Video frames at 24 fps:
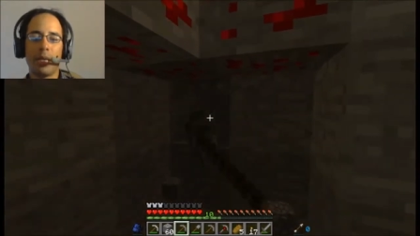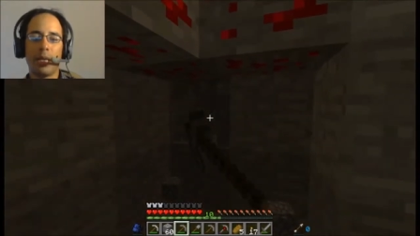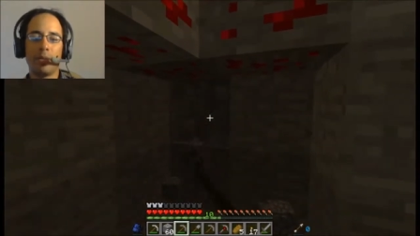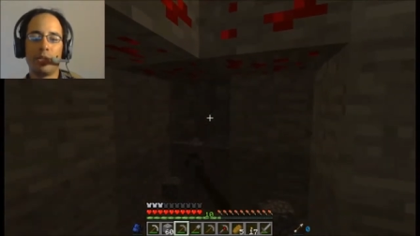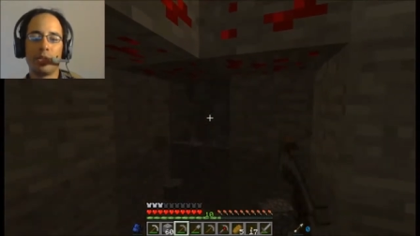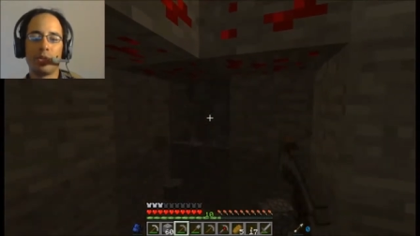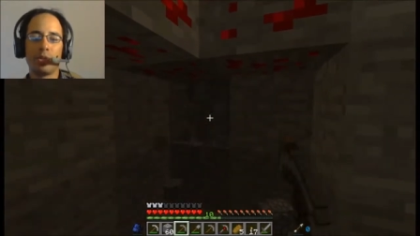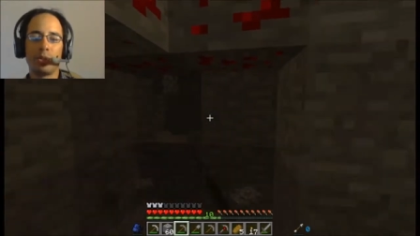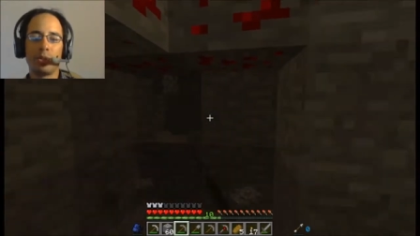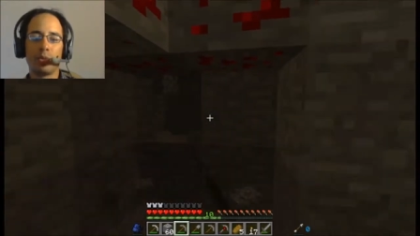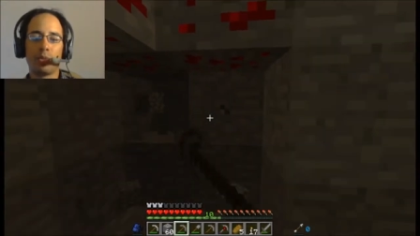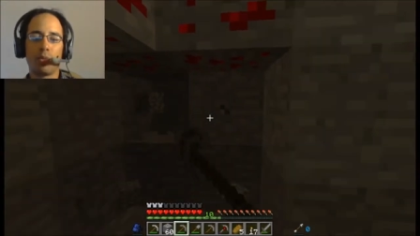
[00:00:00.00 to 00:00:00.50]

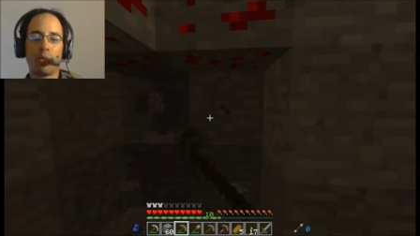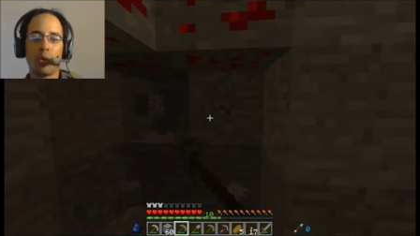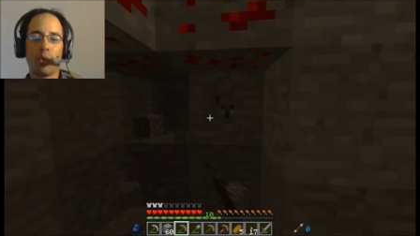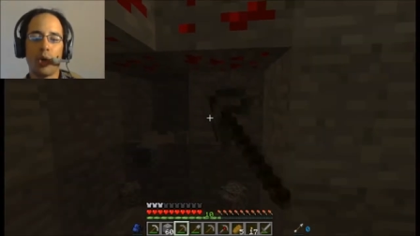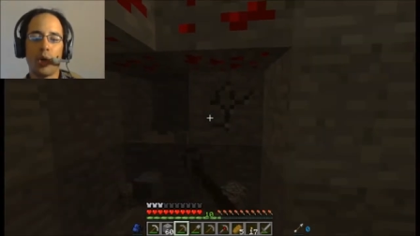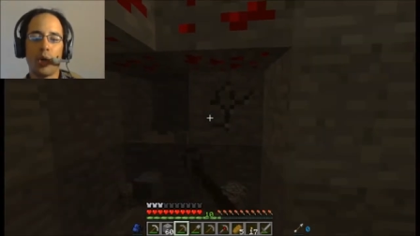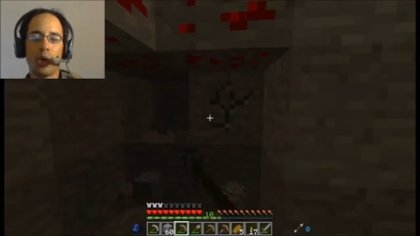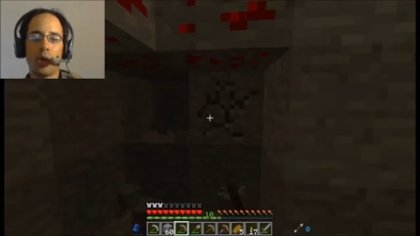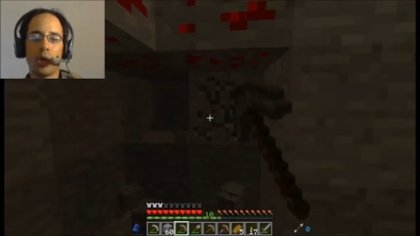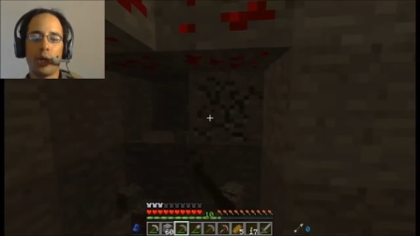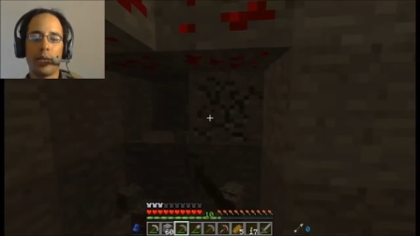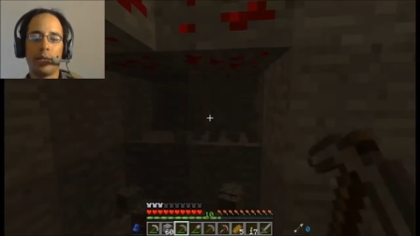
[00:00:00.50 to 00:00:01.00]
somehow this
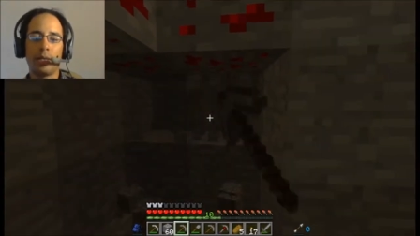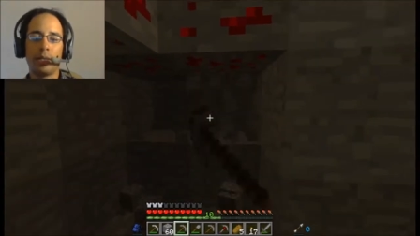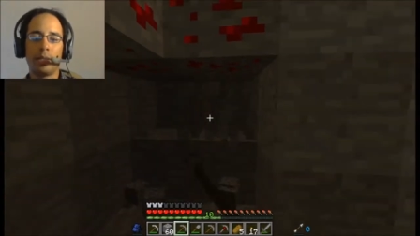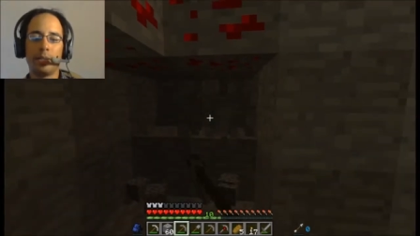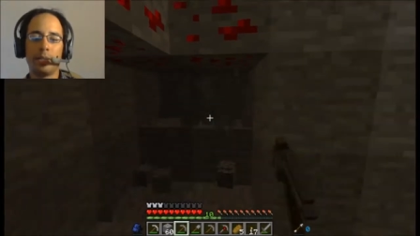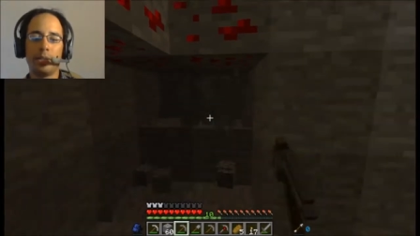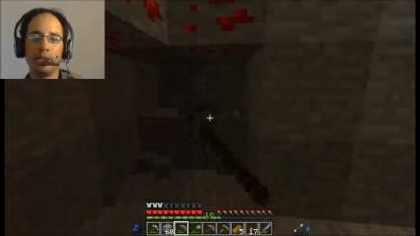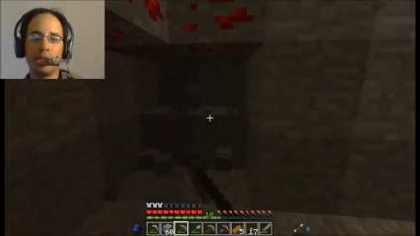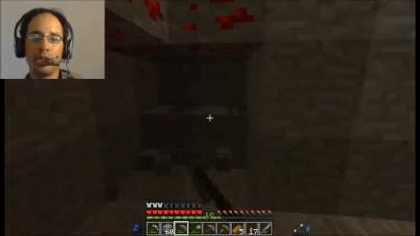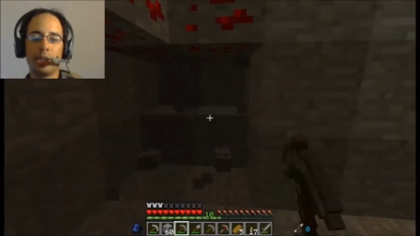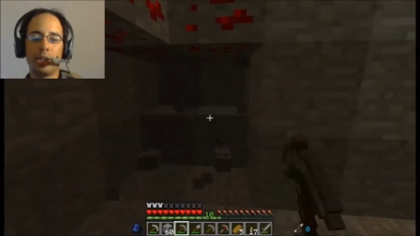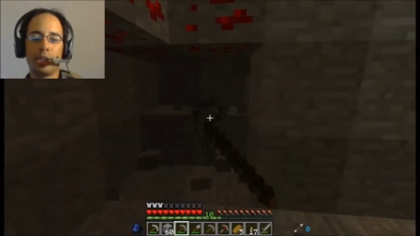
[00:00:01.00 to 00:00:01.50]
went wrong.
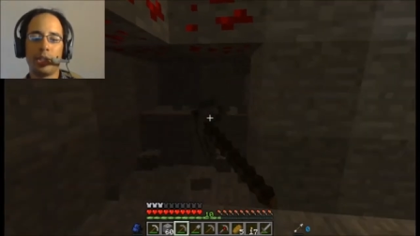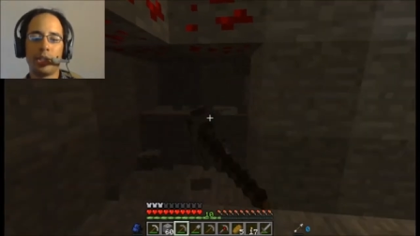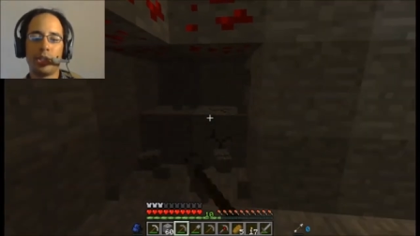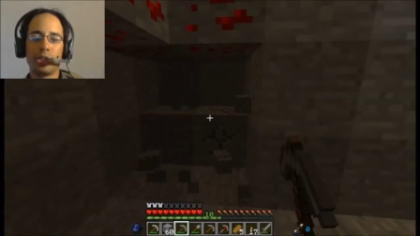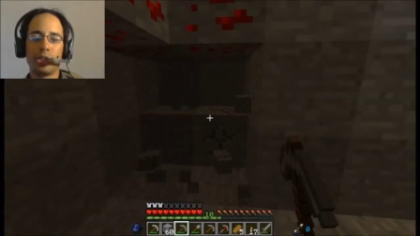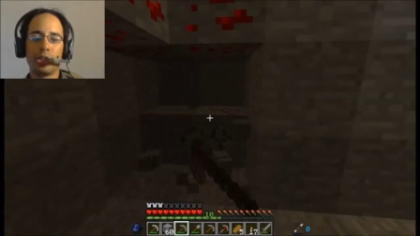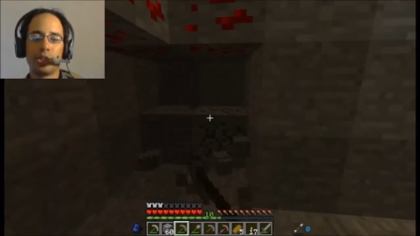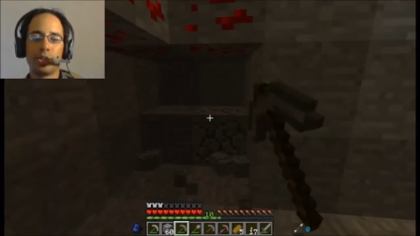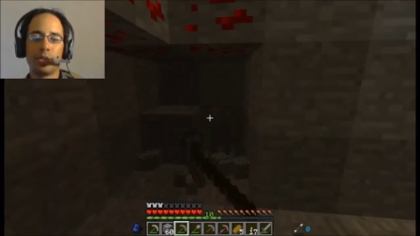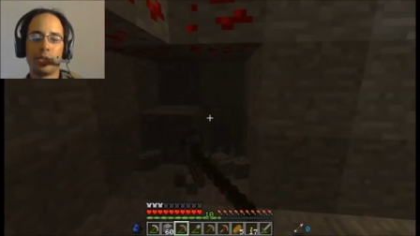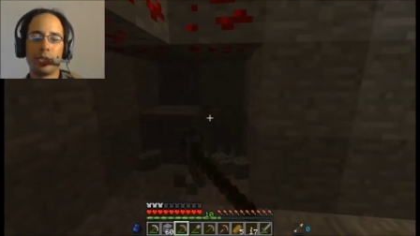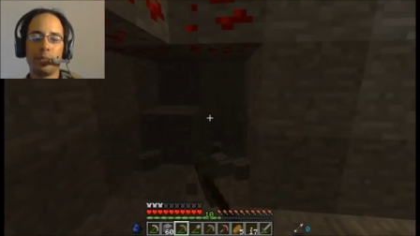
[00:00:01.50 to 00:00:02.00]

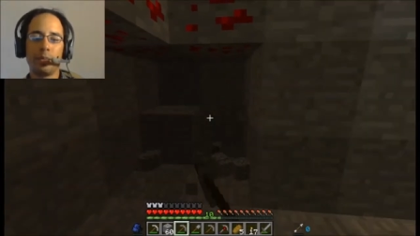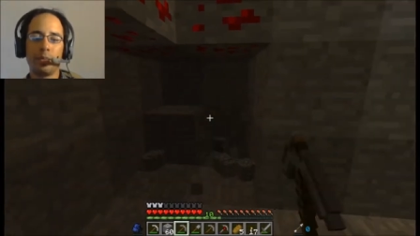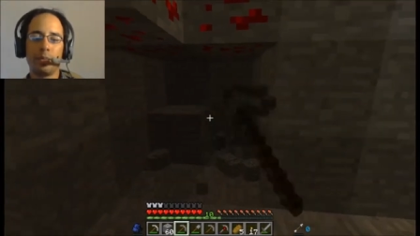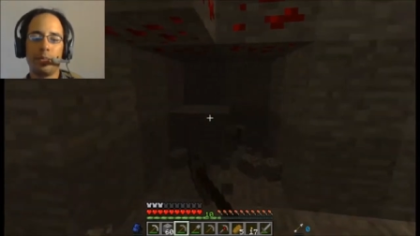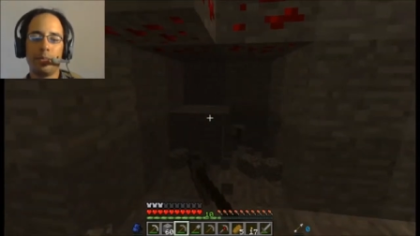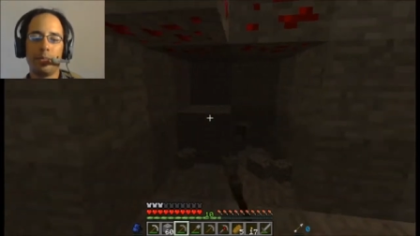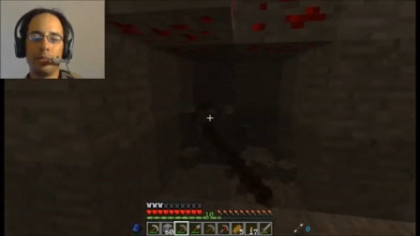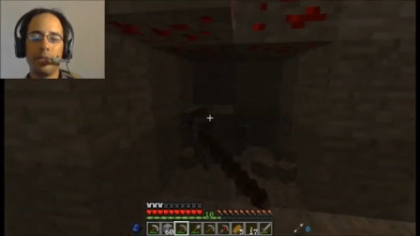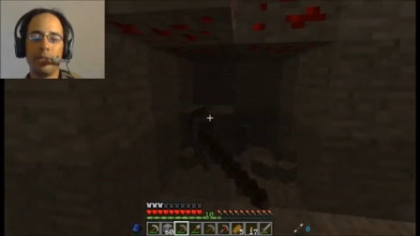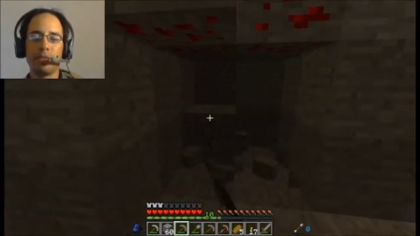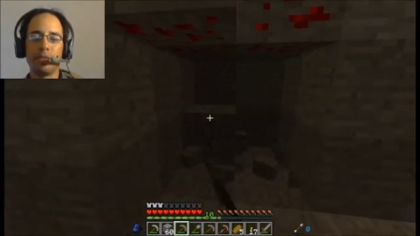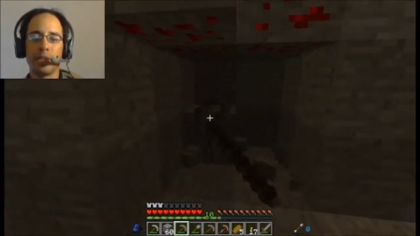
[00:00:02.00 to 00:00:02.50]
I
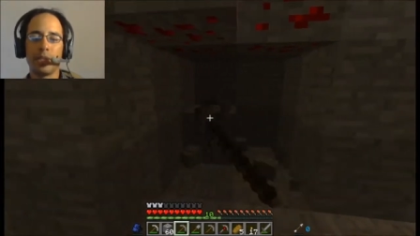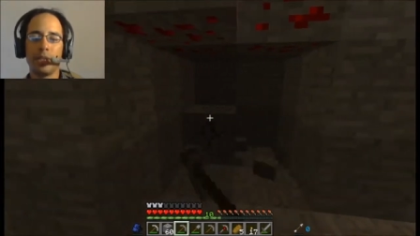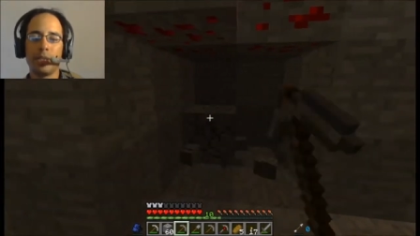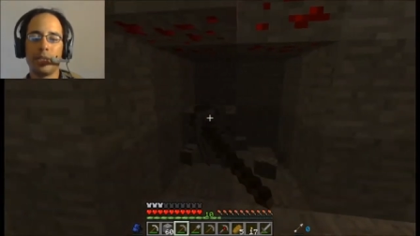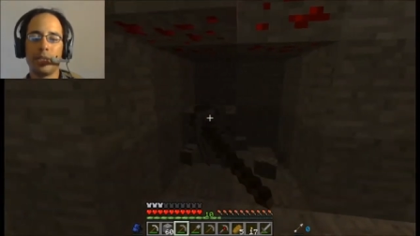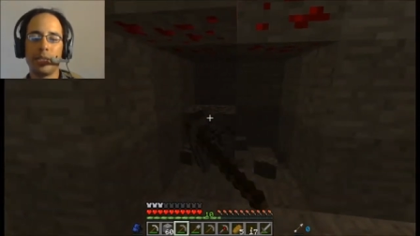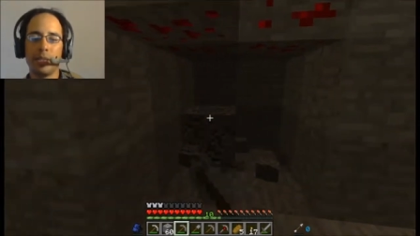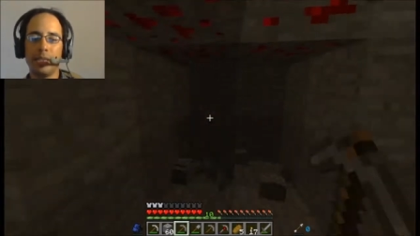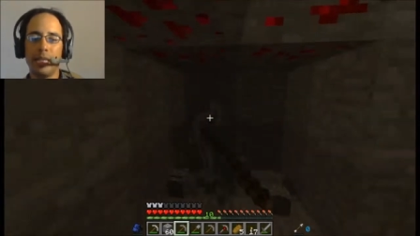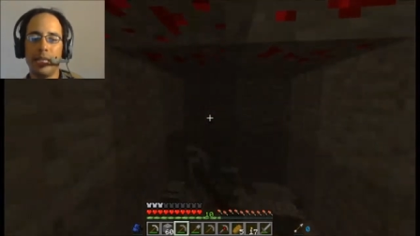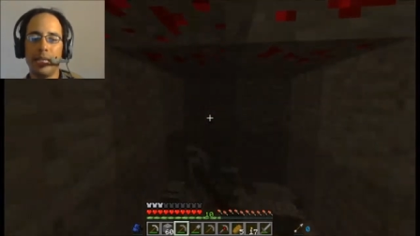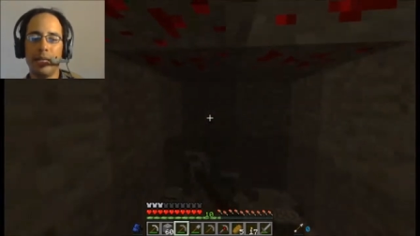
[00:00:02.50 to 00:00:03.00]
have to
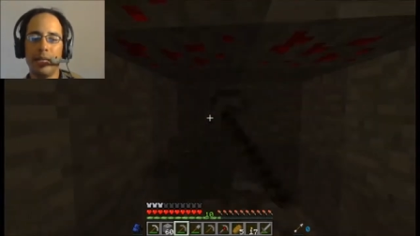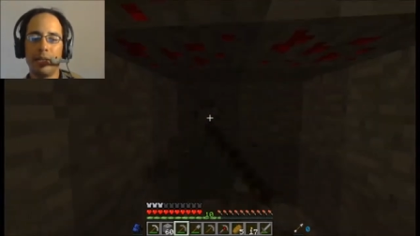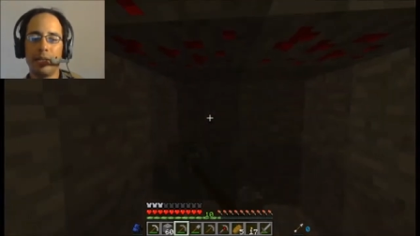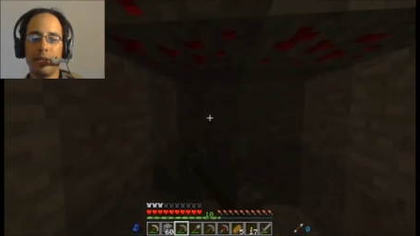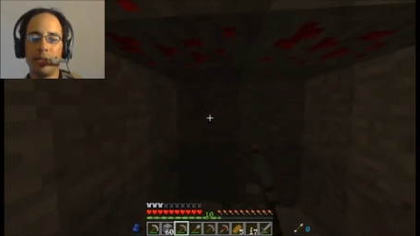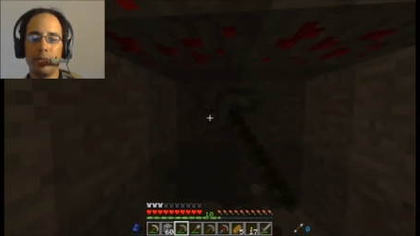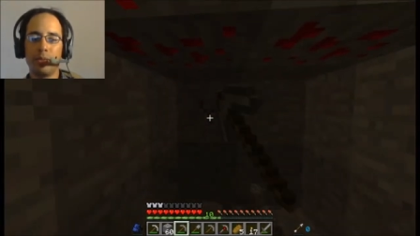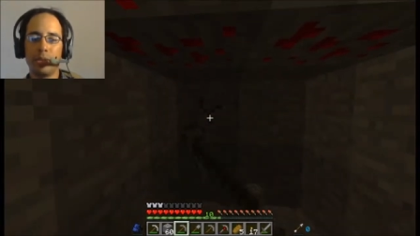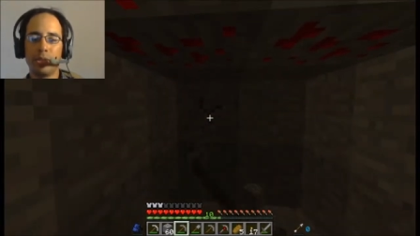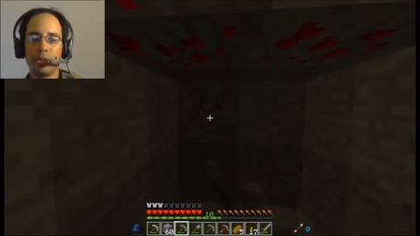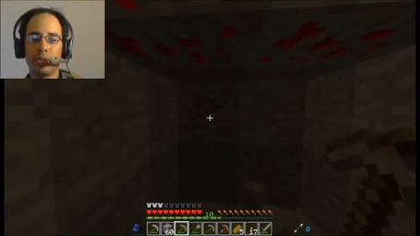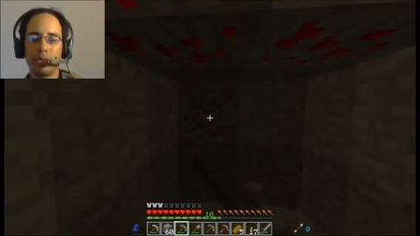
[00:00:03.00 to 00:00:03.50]
cut this down.